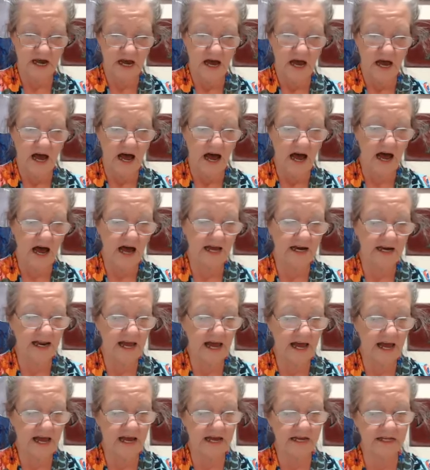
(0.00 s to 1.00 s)
I
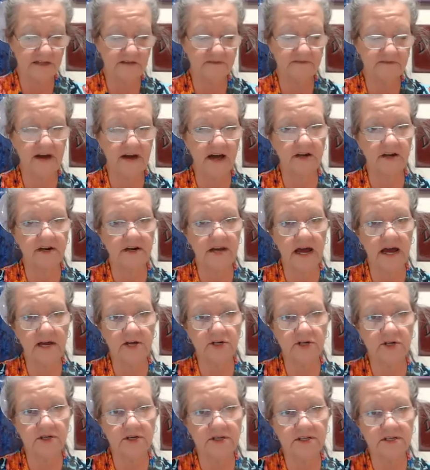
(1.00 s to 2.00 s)
lay the
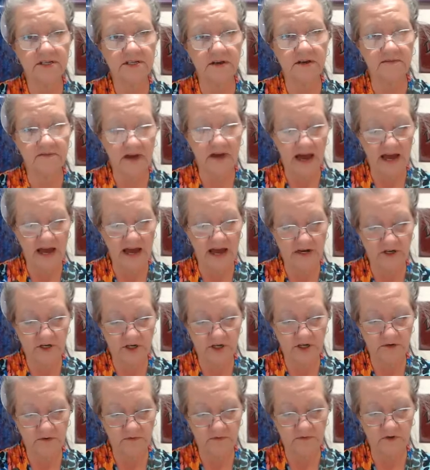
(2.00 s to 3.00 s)
foundations of
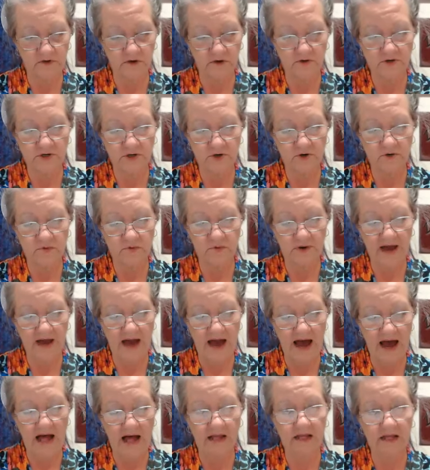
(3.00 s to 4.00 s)
ancient future
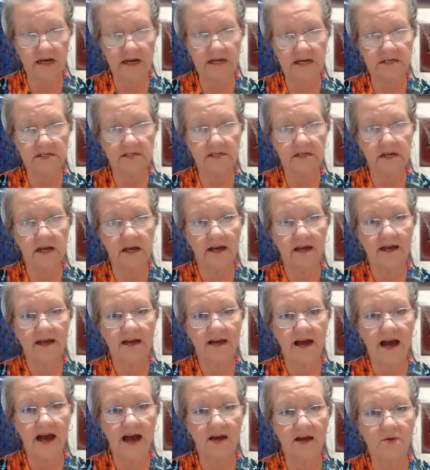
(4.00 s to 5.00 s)
realities
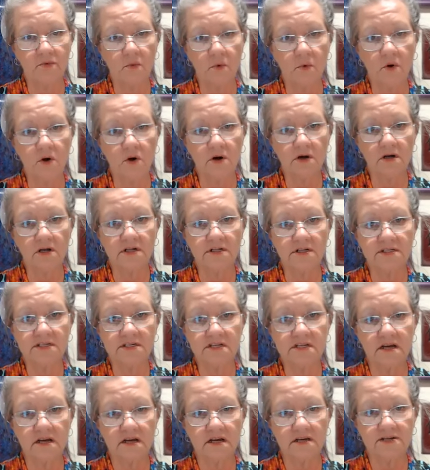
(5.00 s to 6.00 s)
and worlds
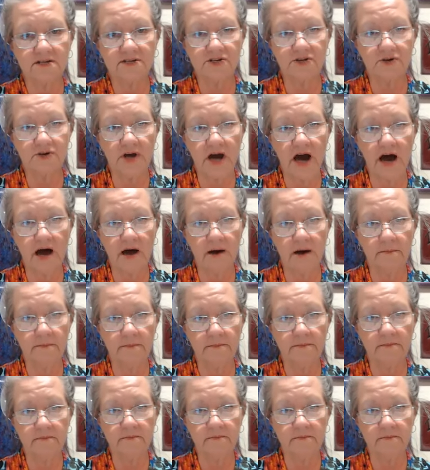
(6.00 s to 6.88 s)
to come.